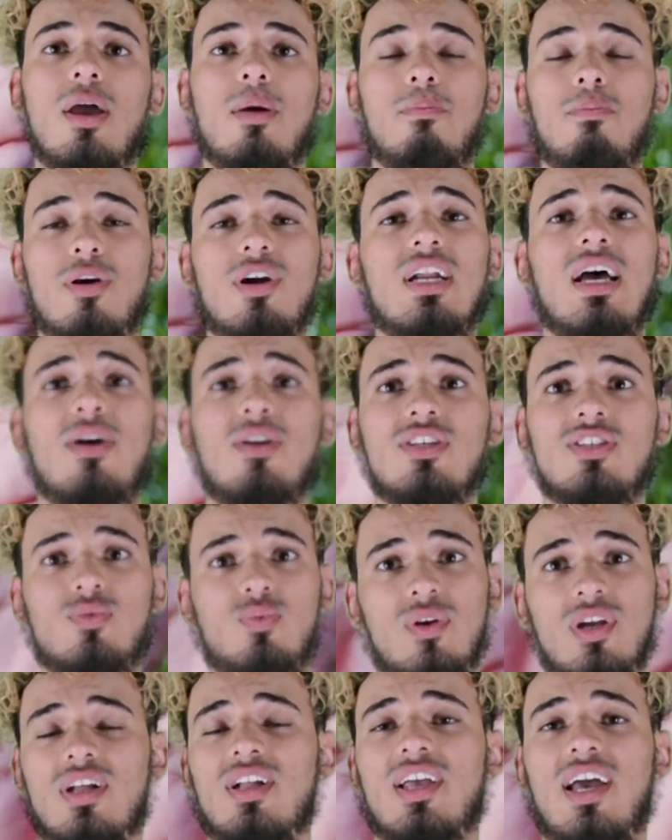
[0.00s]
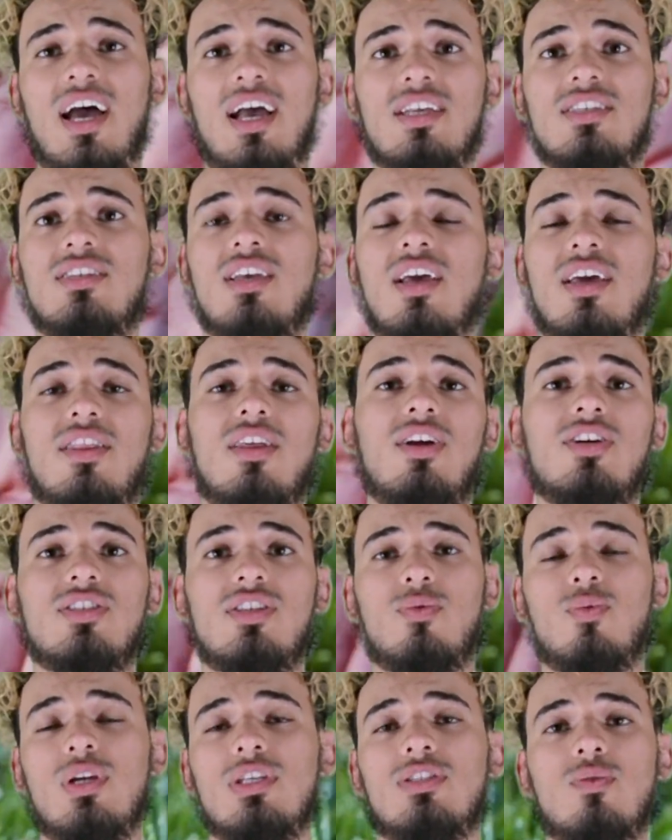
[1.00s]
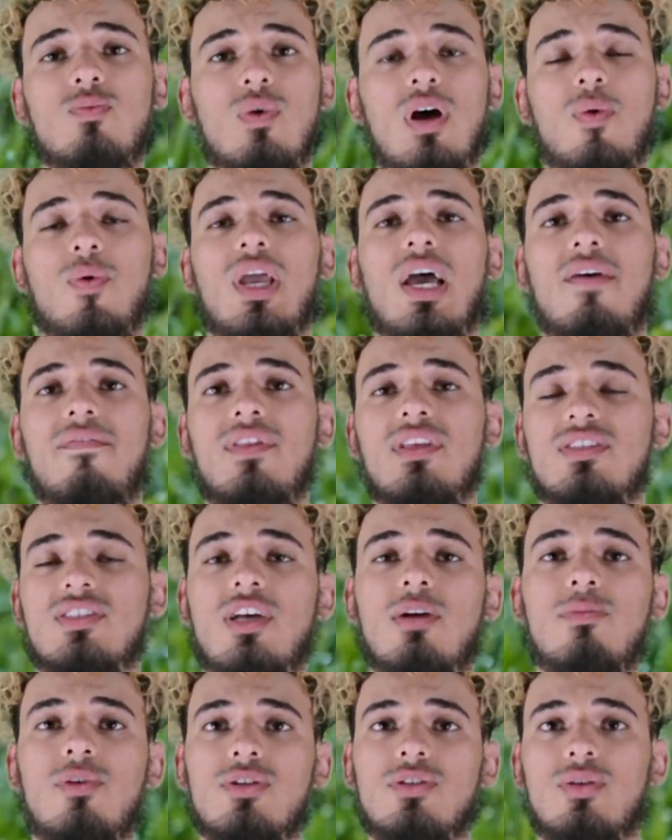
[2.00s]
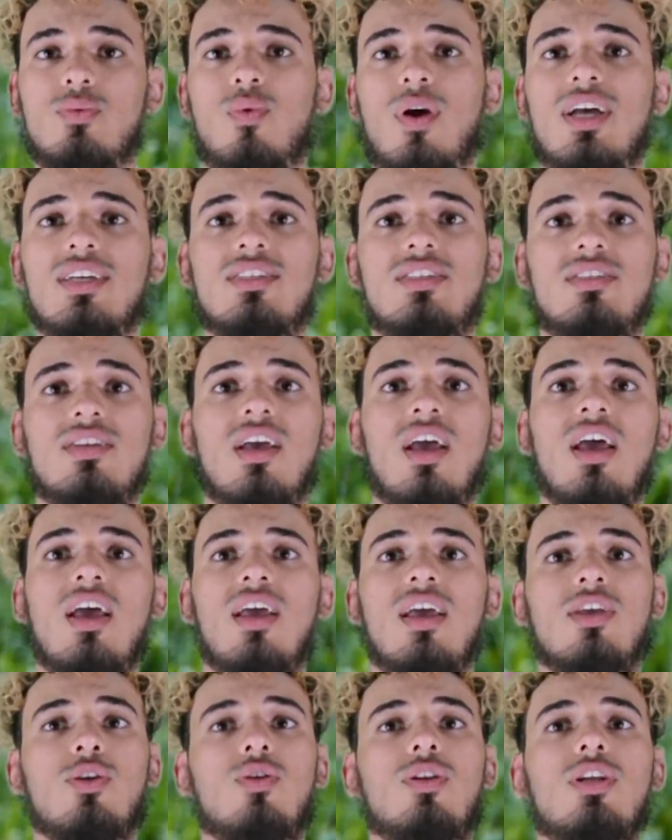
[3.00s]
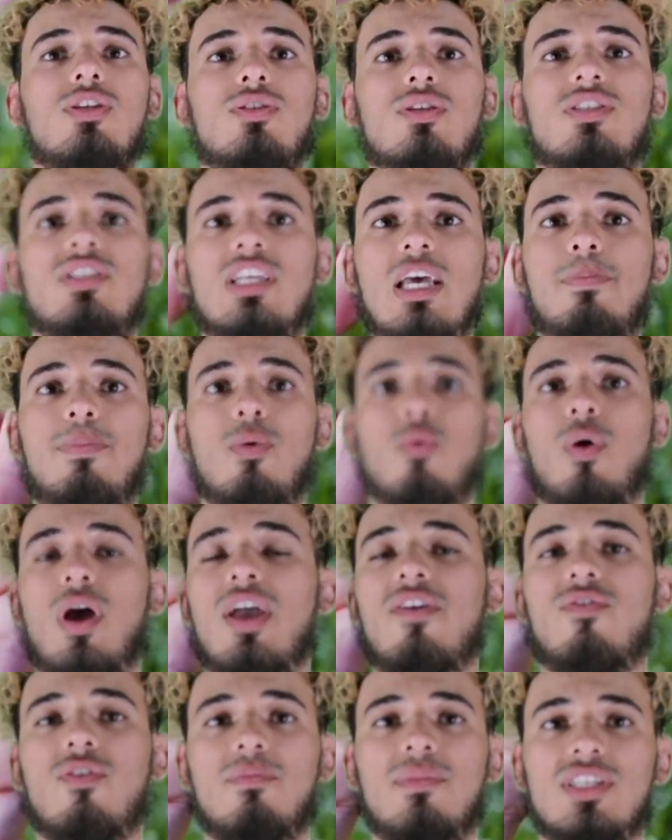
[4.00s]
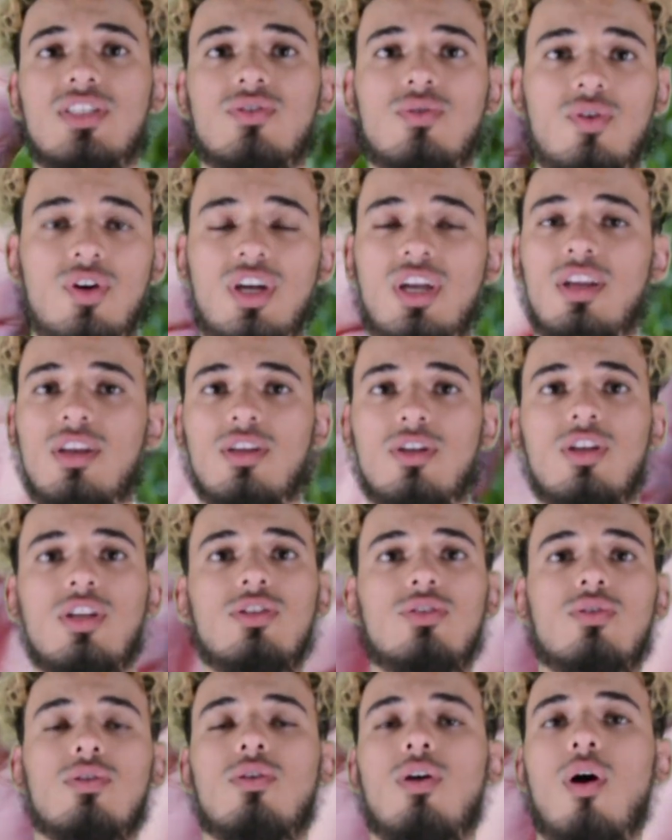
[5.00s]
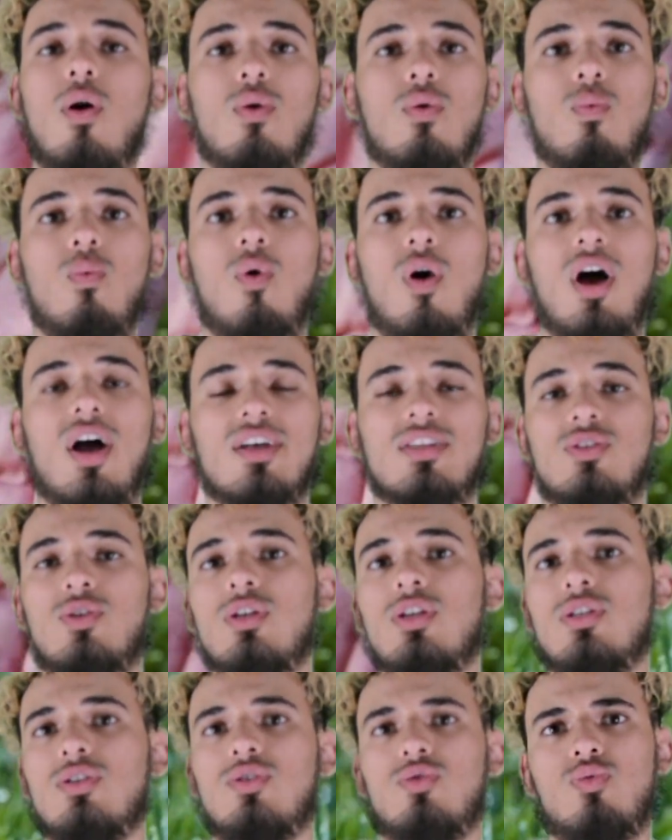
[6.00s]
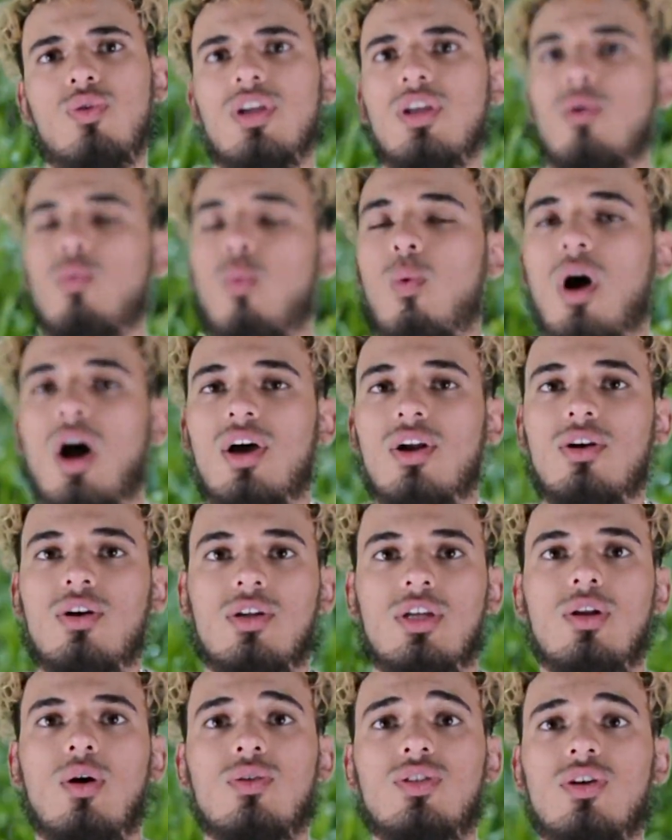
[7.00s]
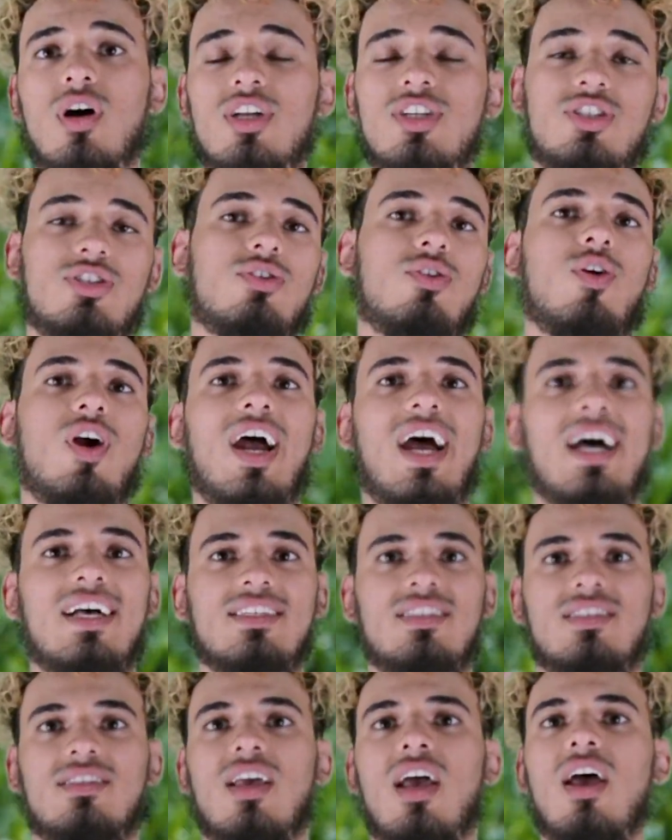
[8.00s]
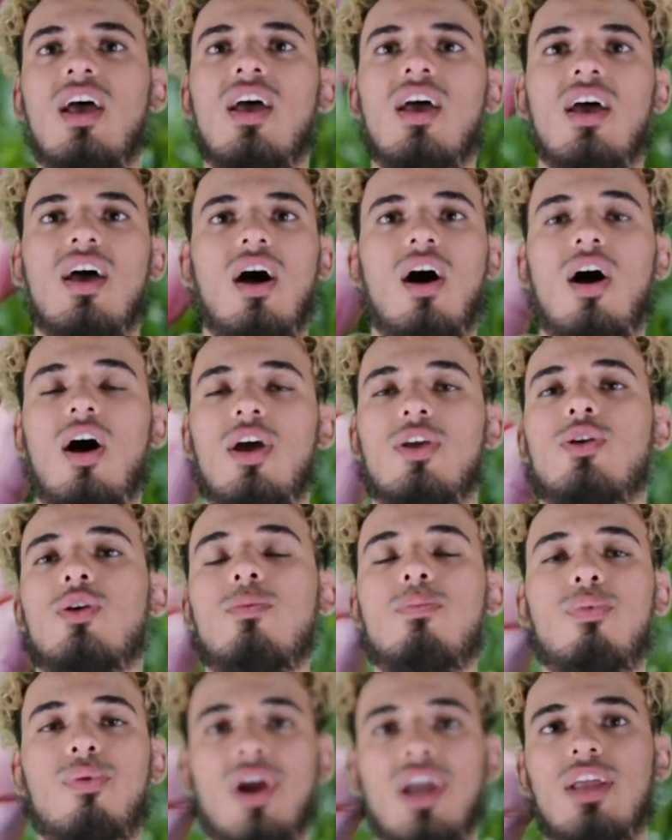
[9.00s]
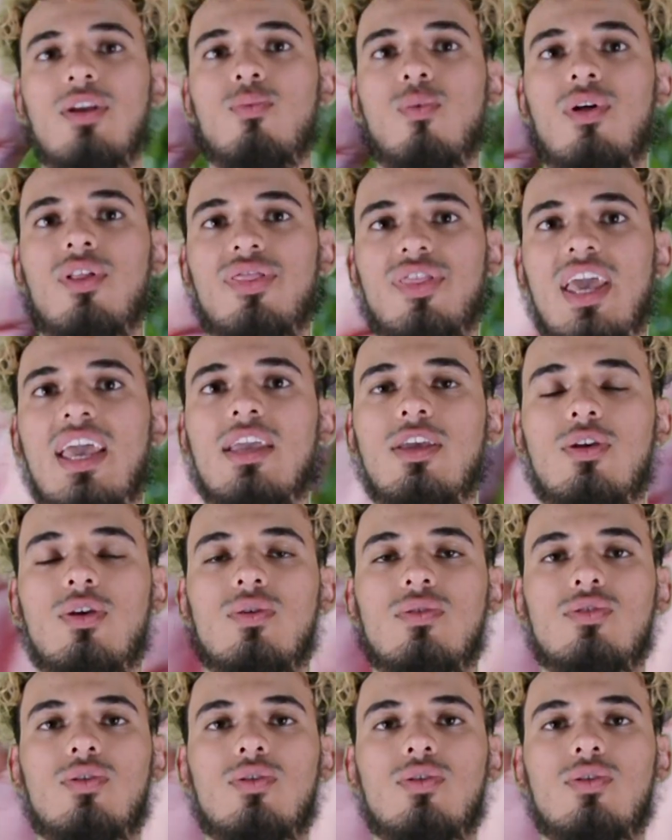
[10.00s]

Burnout is real, guys. There's a reason why we have the summer to rest. You need to step away from the screen. You need to go to walks. You need to drink water, touch grass. Your brain will thank you.